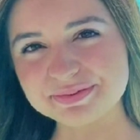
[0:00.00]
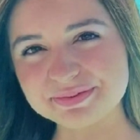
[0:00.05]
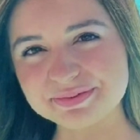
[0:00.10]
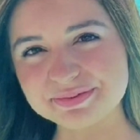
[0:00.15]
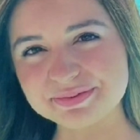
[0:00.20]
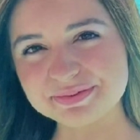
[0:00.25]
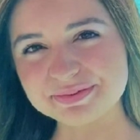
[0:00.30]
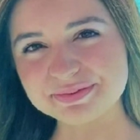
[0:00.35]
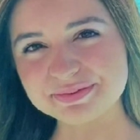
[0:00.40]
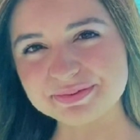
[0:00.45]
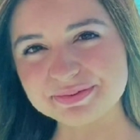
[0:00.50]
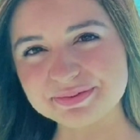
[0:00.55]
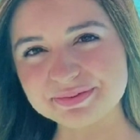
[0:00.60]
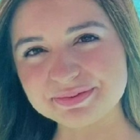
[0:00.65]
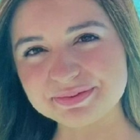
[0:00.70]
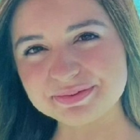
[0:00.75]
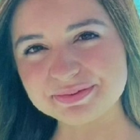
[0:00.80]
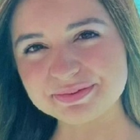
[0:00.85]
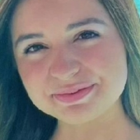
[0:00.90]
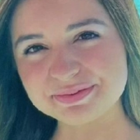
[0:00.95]
Her real name
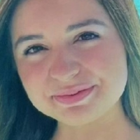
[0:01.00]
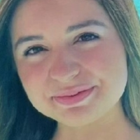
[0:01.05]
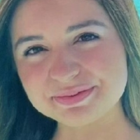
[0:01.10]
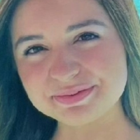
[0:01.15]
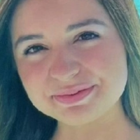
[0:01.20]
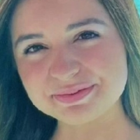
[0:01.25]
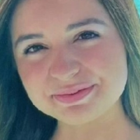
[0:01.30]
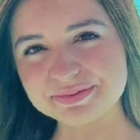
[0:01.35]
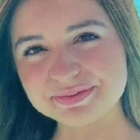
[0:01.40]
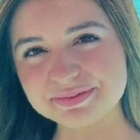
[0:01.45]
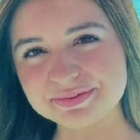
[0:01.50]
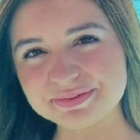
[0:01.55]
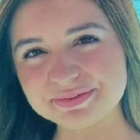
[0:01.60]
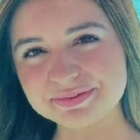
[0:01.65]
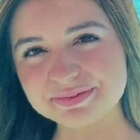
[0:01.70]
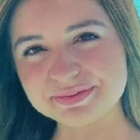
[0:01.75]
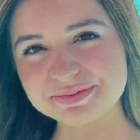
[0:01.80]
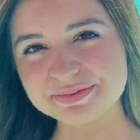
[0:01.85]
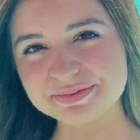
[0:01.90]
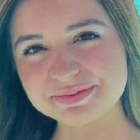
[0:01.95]
is Brianna
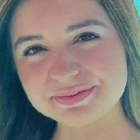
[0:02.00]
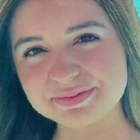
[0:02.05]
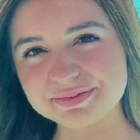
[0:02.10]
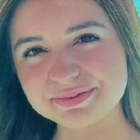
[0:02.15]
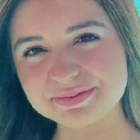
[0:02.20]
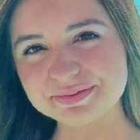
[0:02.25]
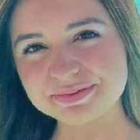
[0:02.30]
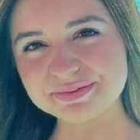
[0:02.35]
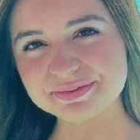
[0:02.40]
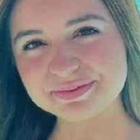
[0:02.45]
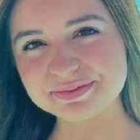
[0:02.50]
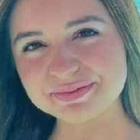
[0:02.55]
Mizura.